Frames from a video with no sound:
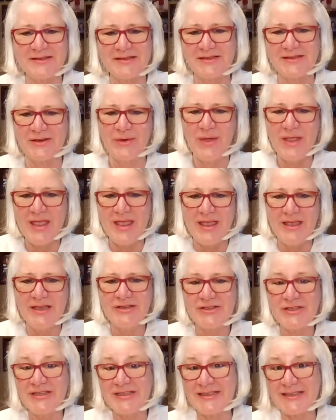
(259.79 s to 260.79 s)
So
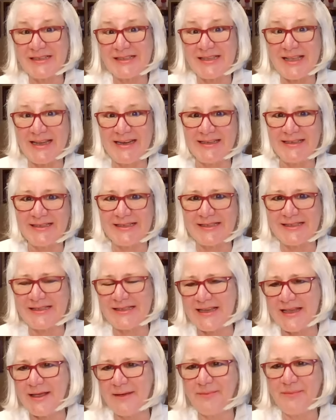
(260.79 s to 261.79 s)
she's excited to
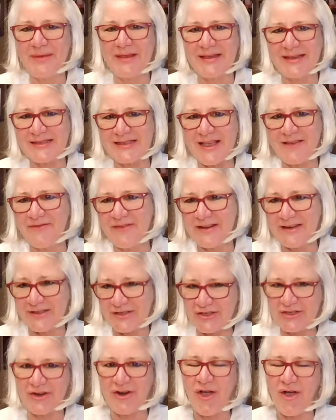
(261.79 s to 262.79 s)
see it because I
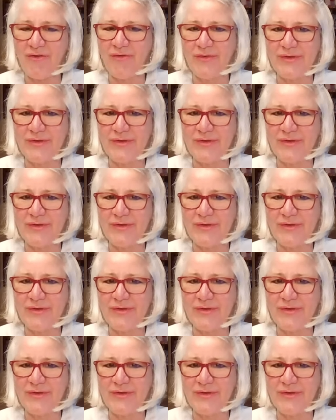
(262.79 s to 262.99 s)
finished it off.